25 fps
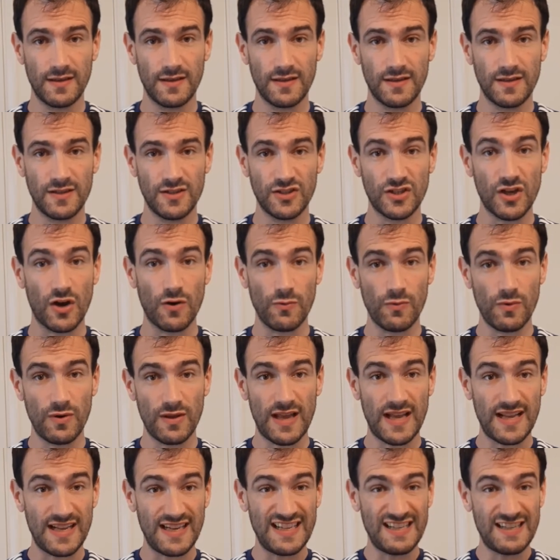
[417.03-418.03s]
So
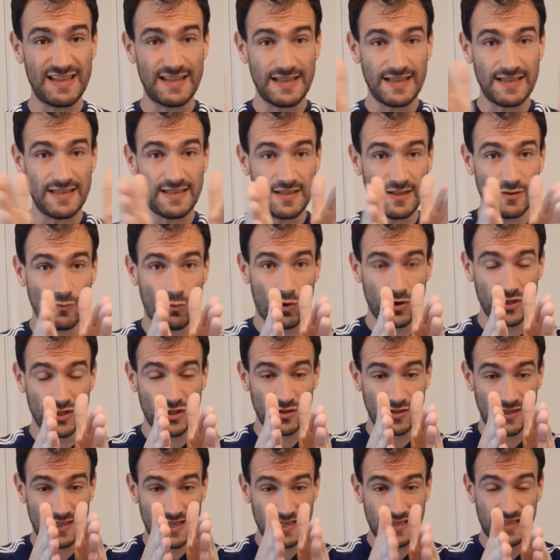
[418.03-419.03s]
what
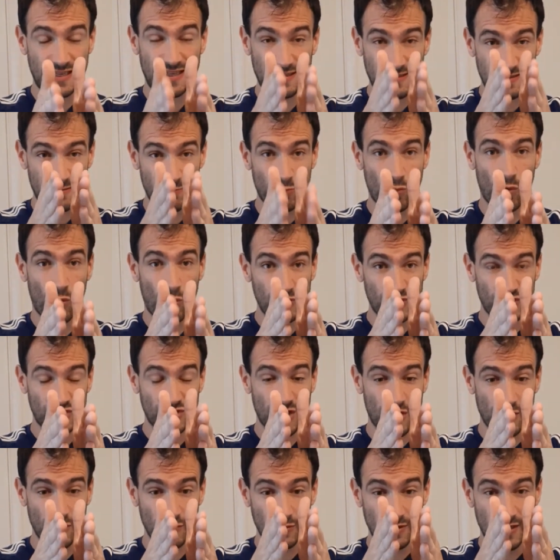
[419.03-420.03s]
you needed is more
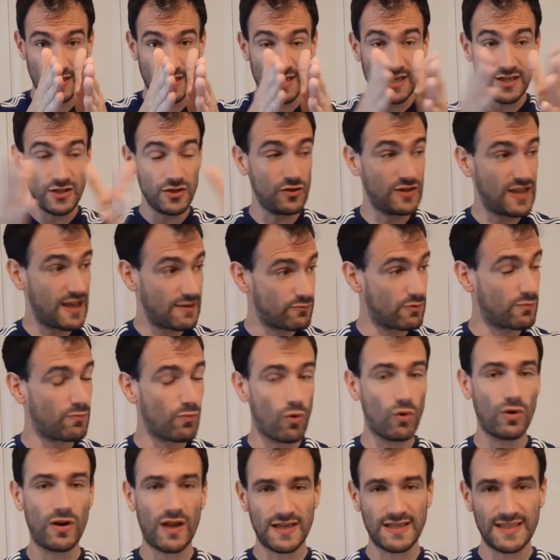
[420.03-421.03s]
so, they were
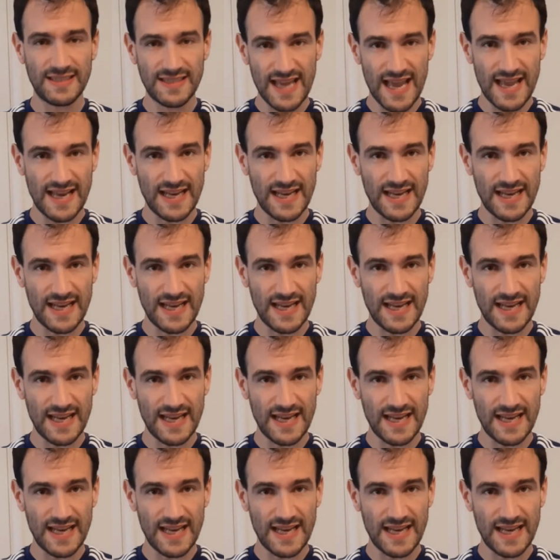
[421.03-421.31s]
more likely to get